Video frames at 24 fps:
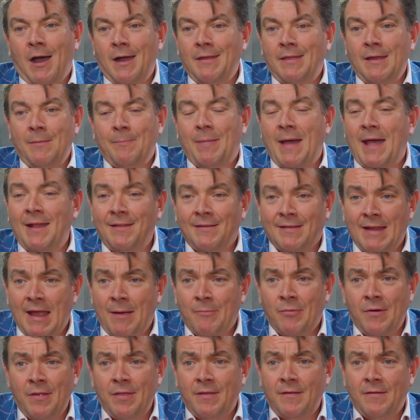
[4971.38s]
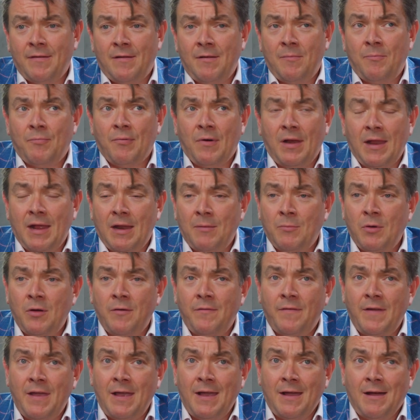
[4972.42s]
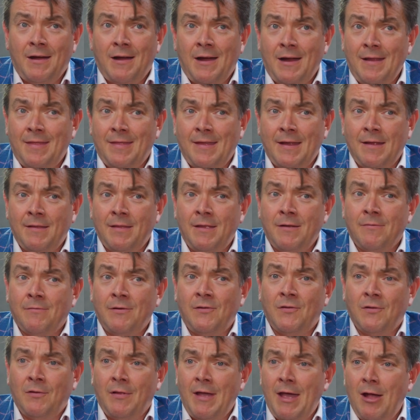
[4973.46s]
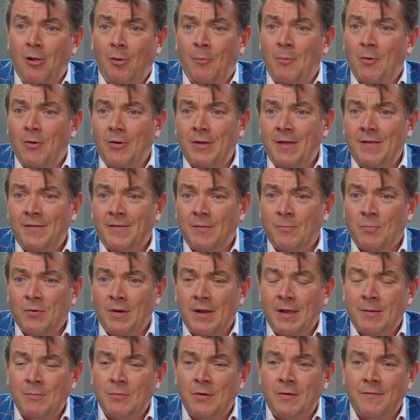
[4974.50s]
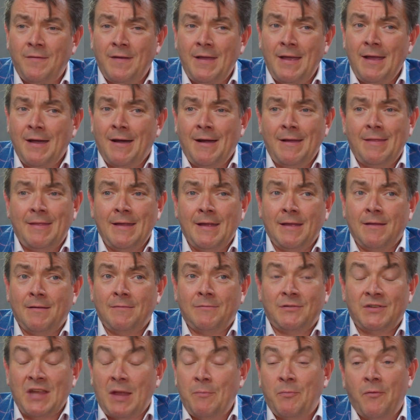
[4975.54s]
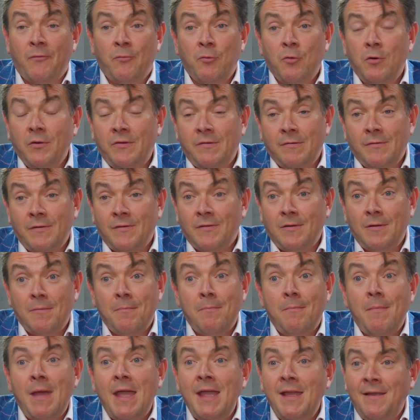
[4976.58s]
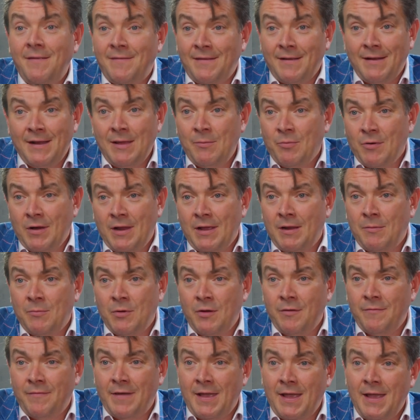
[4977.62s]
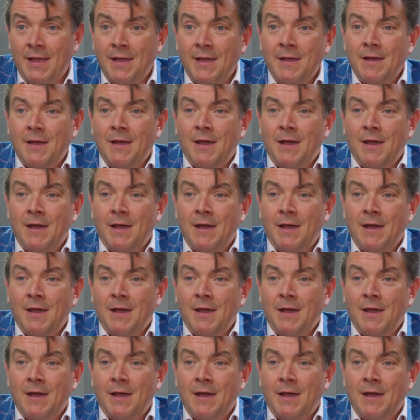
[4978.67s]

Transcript: I think Pan's Labyrinth is a brilliant movie. I think the original Hellboy is a brilliant movie. I think Shape of Water is an amazingly brilliant movie.